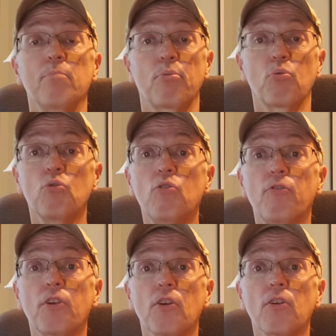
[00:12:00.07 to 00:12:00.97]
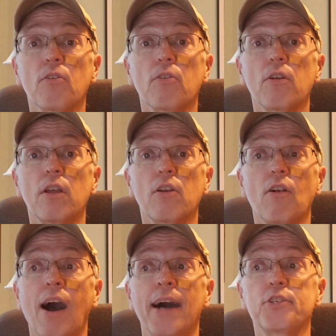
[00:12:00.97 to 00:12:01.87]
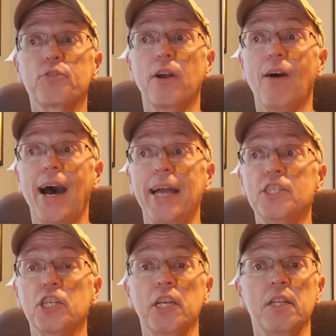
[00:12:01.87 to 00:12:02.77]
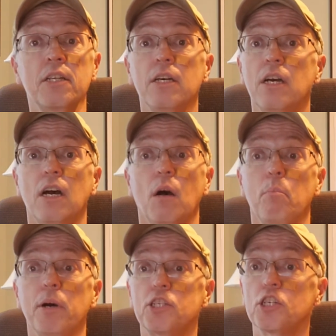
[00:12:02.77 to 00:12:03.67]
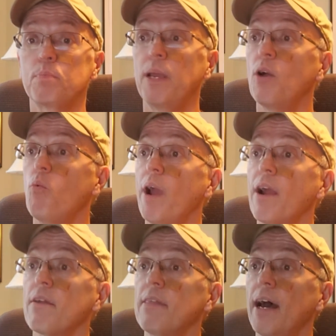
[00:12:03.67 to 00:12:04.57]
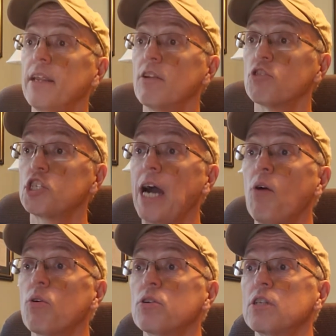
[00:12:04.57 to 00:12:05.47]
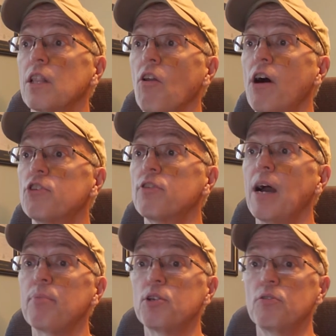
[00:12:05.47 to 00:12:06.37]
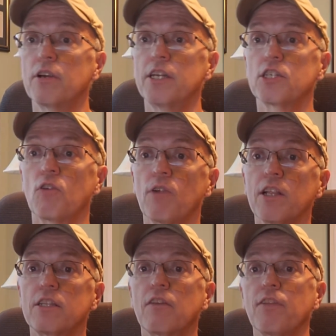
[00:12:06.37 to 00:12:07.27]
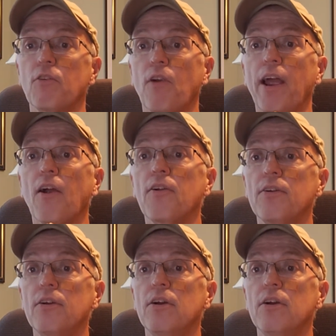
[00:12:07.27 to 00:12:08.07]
improve your on-trail hygiene, but just be aware that showers and laundry opportunities are relatively rare.